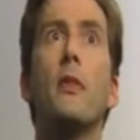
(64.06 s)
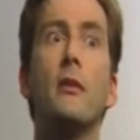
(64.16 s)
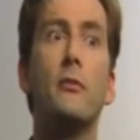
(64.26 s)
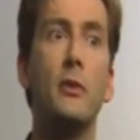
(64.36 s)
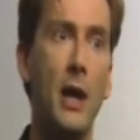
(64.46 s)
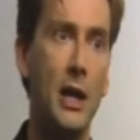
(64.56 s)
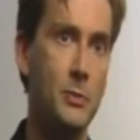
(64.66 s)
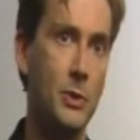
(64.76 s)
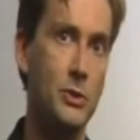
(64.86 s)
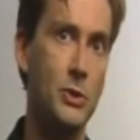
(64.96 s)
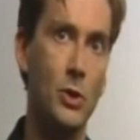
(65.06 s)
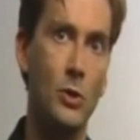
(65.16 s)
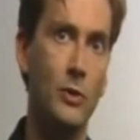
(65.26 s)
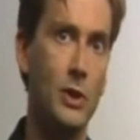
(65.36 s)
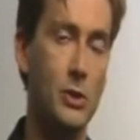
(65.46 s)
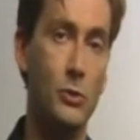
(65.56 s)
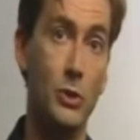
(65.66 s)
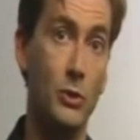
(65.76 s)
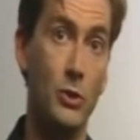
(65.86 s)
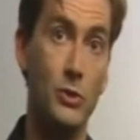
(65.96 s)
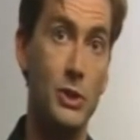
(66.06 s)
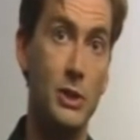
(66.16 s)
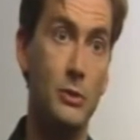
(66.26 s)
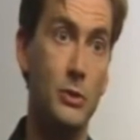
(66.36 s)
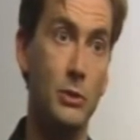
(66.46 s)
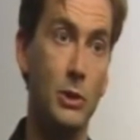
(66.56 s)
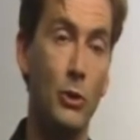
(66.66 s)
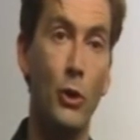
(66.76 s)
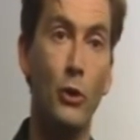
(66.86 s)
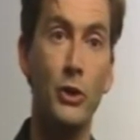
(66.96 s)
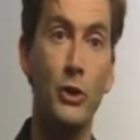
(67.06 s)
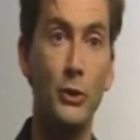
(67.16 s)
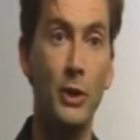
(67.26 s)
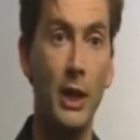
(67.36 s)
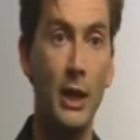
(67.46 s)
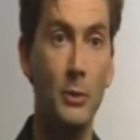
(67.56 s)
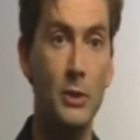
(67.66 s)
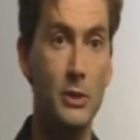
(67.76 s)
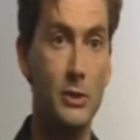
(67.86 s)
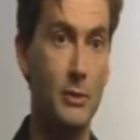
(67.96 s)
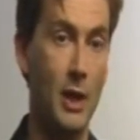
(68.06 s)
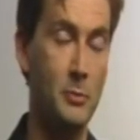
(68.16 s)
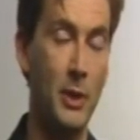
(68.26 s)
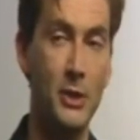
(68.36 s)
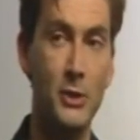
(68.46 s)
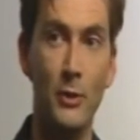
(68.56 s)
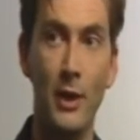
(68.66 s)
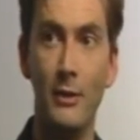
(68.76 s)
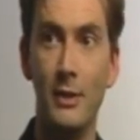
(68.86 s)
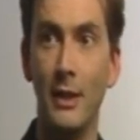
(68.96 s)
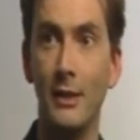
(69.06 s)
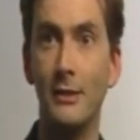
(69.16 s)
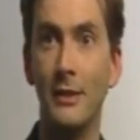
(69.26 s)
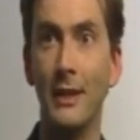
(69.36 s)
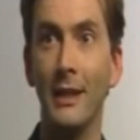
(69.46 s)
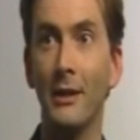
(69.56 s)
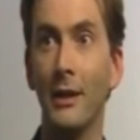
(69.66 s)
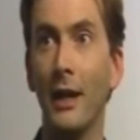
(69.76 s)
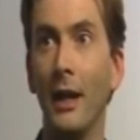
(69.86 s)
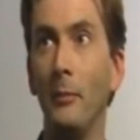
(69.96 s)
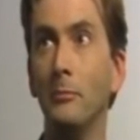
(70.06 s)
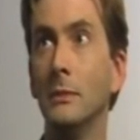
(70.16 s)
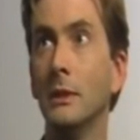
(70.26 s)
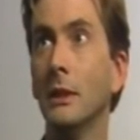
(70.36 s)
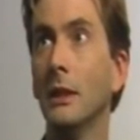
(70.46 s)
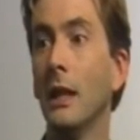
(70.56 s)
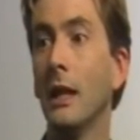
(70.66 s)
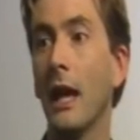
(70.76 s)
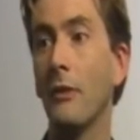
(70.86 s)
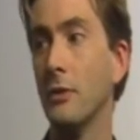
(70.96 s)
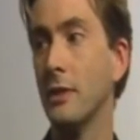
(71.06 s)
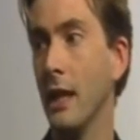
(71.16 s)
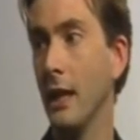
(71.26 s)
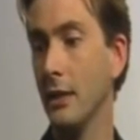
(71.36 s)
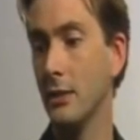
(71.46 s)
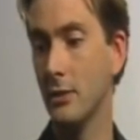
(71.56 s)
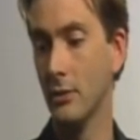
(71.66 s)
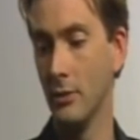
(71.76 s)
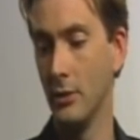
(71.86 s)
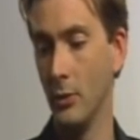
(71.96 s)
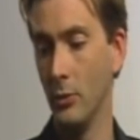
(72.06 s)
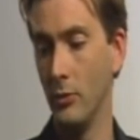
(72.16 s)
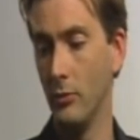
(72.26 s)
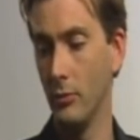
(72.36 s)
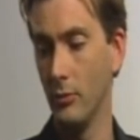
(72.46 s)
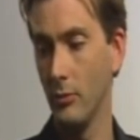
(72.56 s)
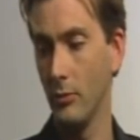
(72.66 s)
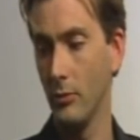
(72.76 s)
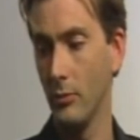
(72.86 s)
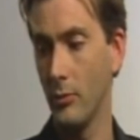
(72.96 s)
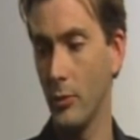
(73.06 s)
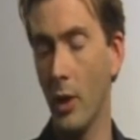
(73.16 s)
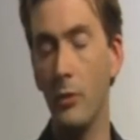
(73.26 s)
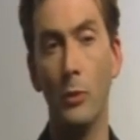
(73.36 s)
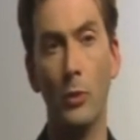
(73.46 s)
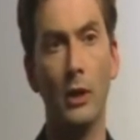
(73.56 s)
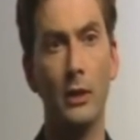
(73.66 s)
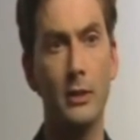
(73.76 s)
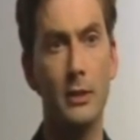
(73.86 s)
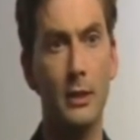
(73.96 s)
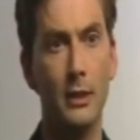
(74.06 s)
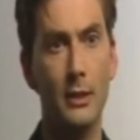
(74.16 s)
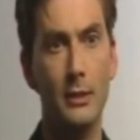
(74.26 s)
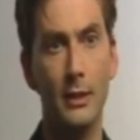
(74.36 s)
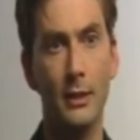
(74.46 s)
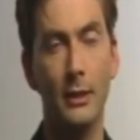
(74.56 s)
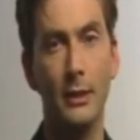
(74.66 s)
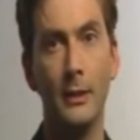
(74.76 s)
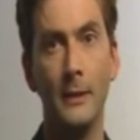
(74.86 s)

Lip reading: But then Freema Agyeman, who took over, has also gone on. She's now doing Law and Order UK, which is as big a show there as it is here. Catherine Tate is known throughout the world as a